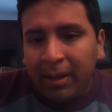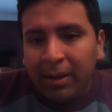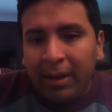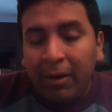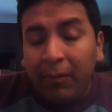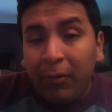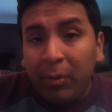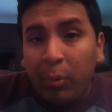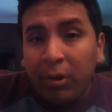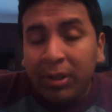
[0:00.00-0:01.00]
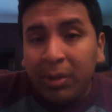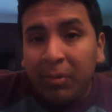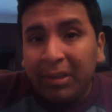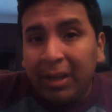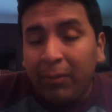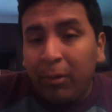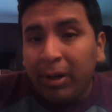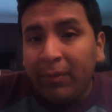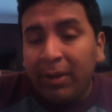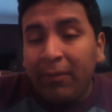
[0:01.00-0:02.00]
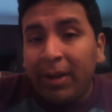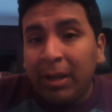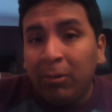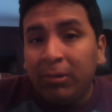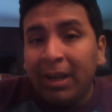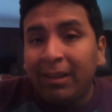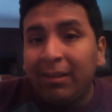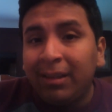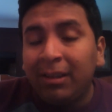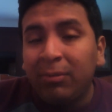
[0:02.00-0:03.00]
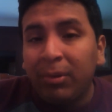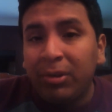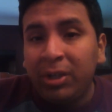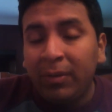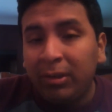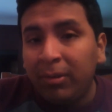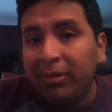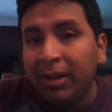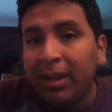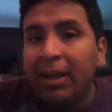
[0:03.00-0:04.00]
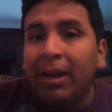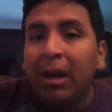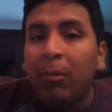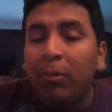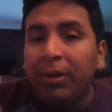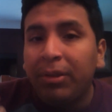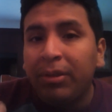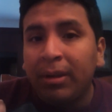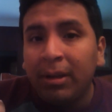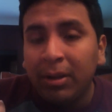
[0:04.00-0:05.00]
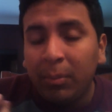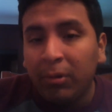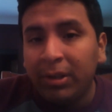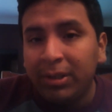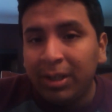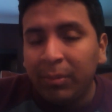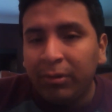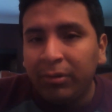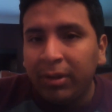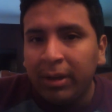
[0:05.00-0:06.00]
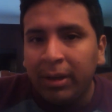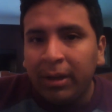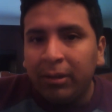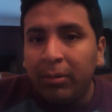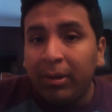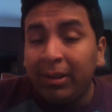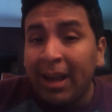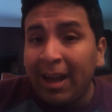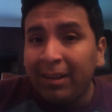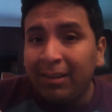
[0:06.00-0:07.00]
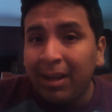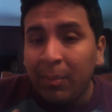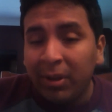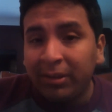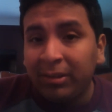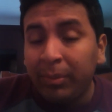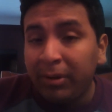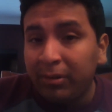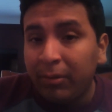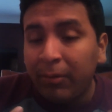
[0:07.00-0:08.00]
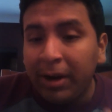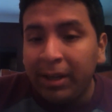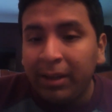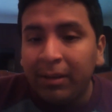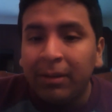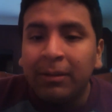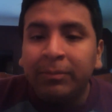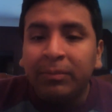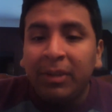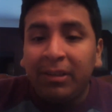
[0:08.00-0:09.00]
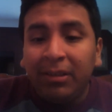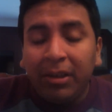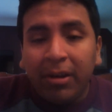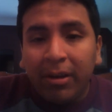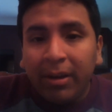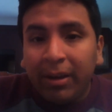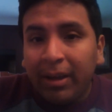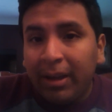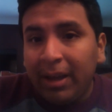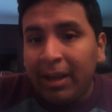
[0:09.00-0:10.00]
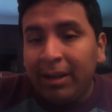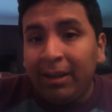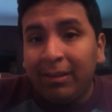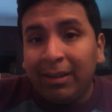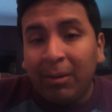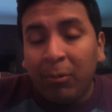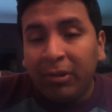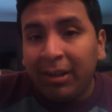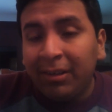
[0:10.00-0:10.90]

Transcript: Now for the Portland Timbers, I have Jorge Villafana, who's had stints with Chivas USA and now with the Portland Timbers. So he's had MLS experience already. He's young, and he's, at worst case